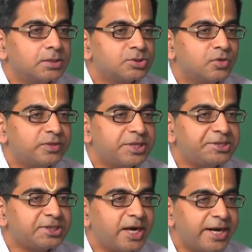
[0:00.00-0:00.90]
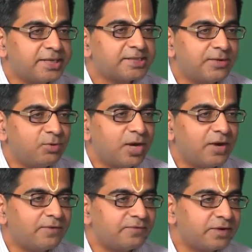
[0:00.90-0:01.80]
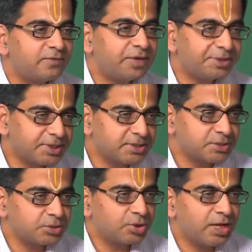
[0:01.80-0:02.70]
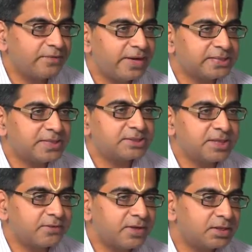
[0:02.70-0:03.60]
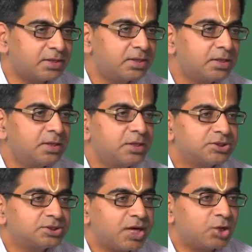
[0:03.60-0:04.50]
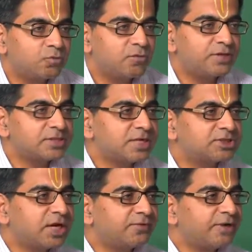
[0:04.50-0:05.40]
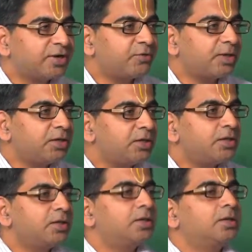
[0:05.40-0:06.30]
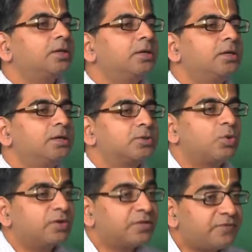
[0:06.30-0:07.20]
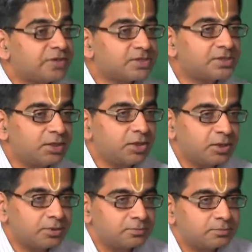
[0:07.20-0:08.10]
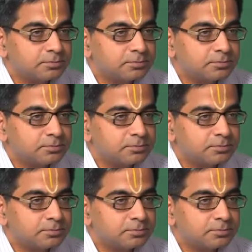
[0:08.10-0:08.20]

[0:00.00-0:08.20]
So, within SHA itself you have different versions. So, you have a SHA1, SHA256, SHA512. So, what is the first algorithm?